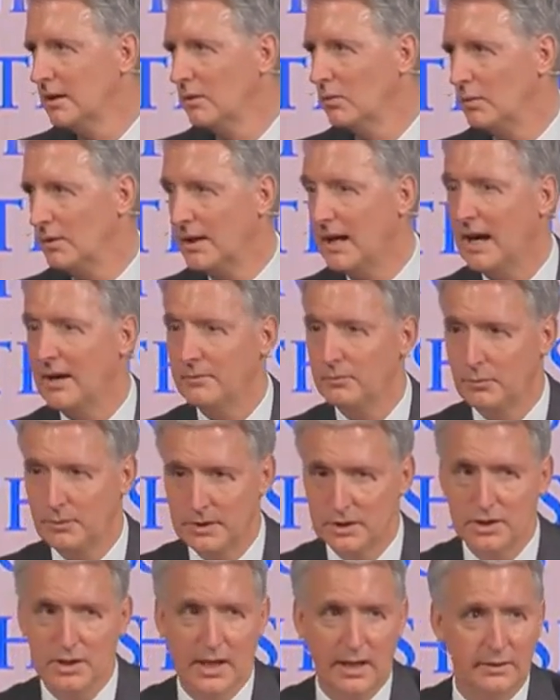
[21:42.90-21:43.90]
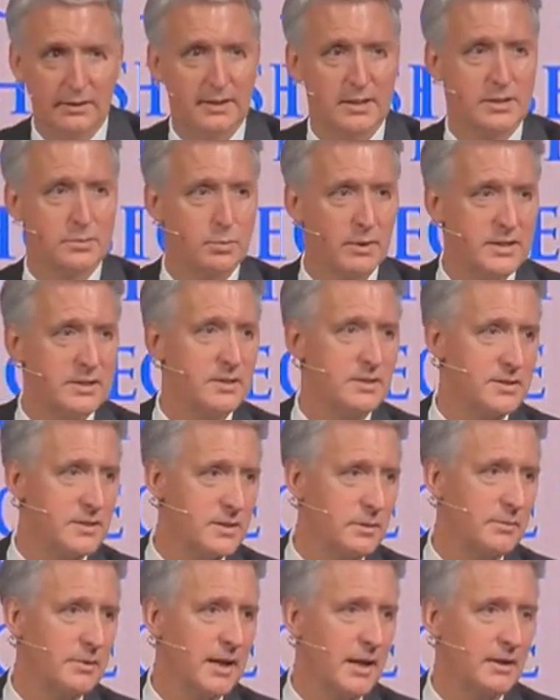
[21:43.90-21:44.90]
when the child expresses
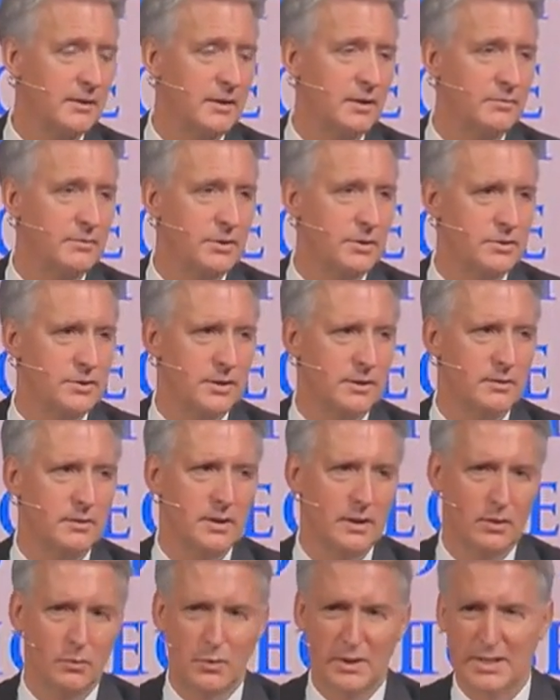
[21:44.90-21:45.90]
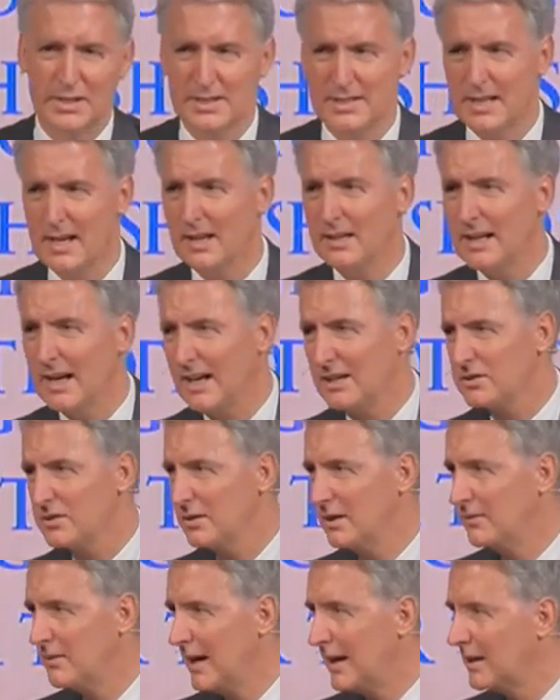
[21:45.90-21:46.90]
some kind of confusion, which is not
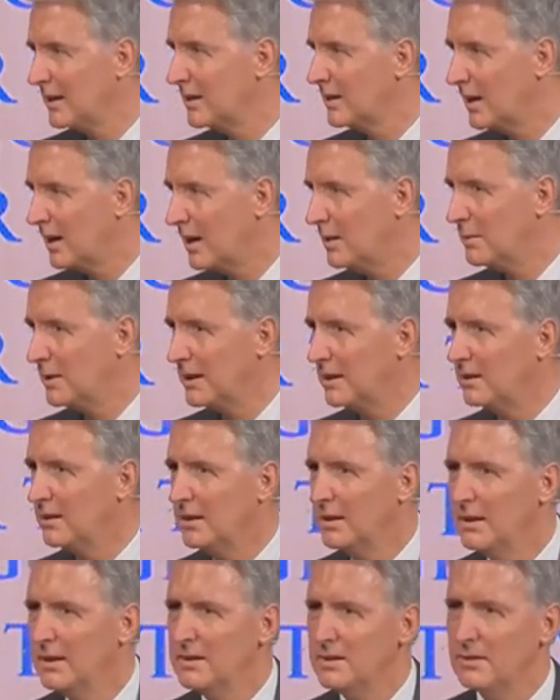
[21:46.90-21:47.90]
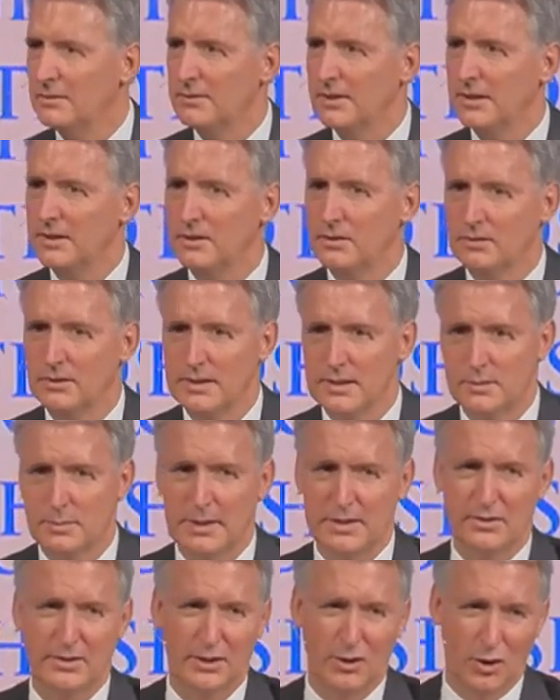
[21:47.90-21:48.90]
actually that uncommon to varying degrees,
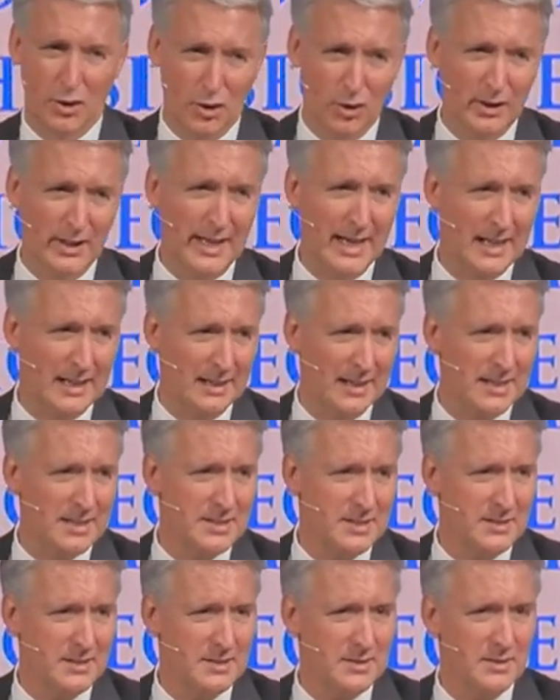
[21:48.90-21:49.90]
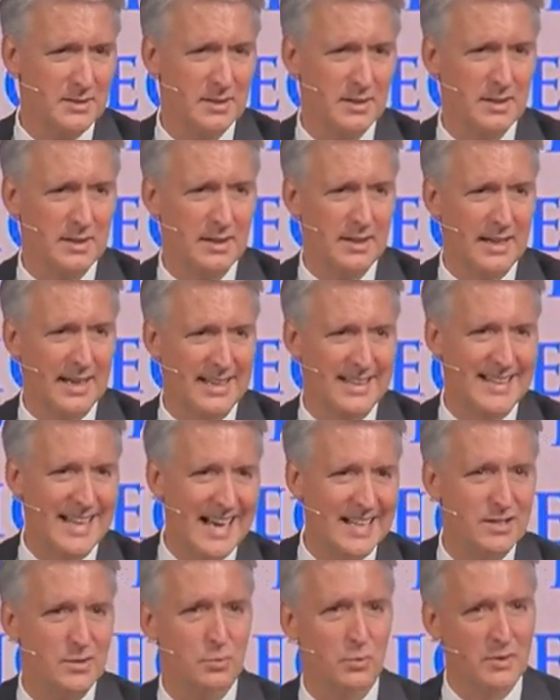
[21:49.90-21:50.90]
especially in early adolescence. And
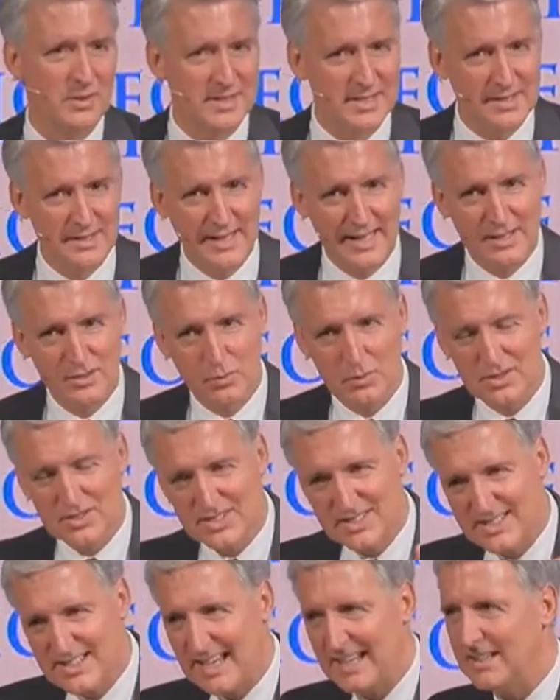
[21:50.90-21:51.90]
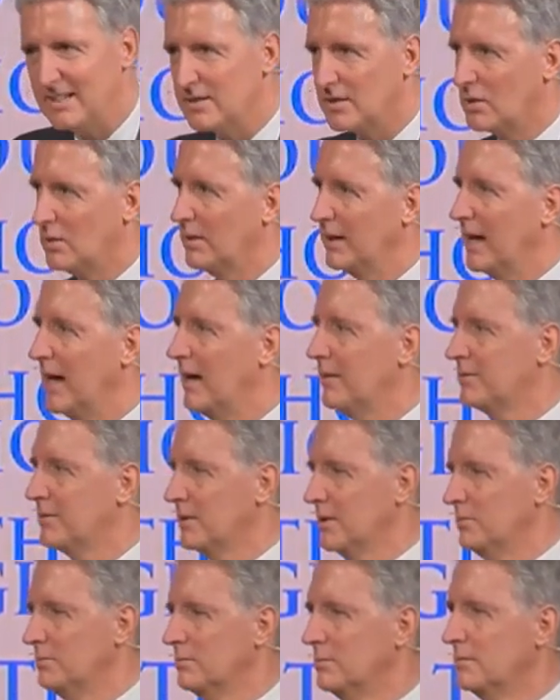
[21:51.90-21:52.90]
that's where Satan is going
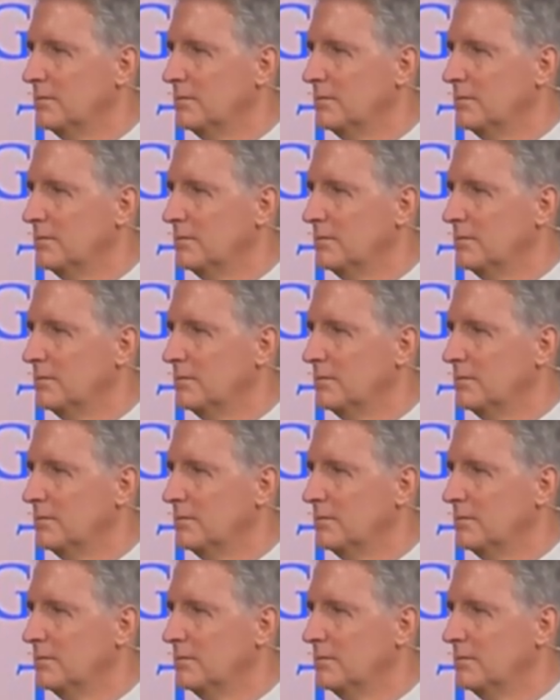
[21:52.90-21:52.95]
after them.